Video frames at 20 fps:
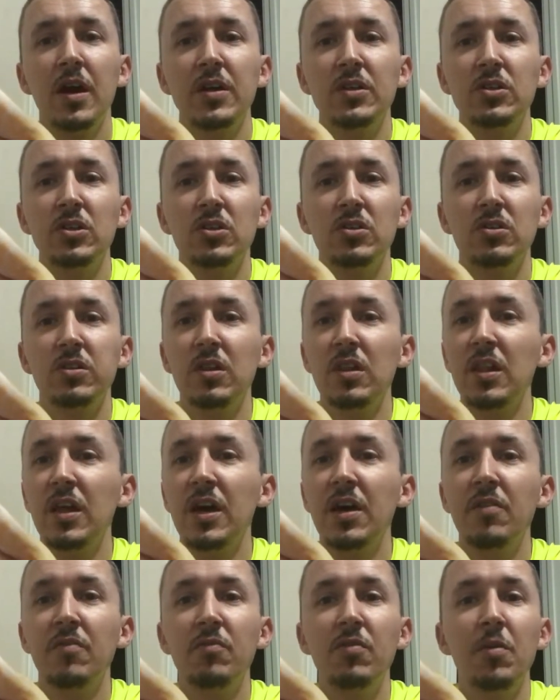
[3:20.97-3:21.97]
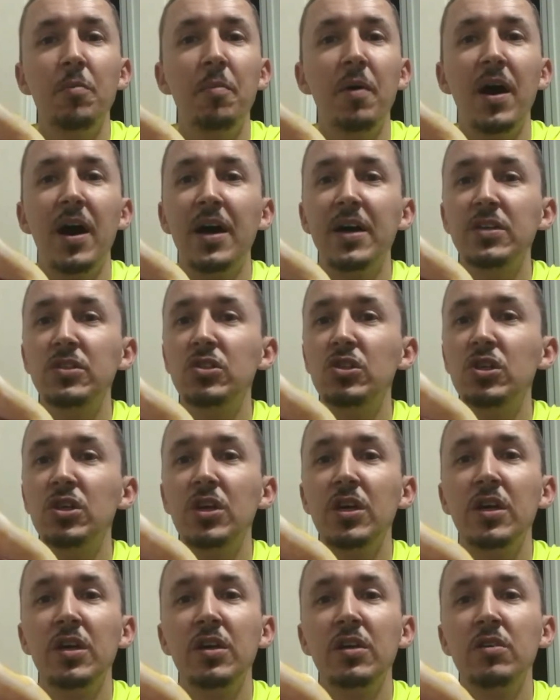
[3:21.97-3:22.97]
just love the pied
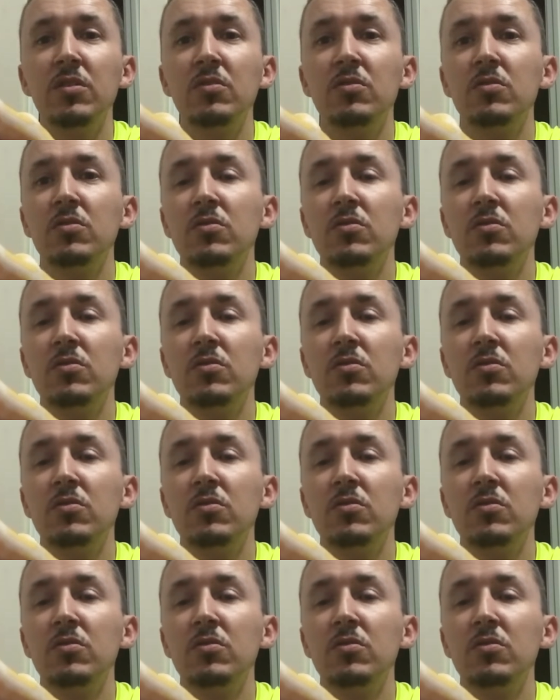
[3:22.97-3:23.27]
gene.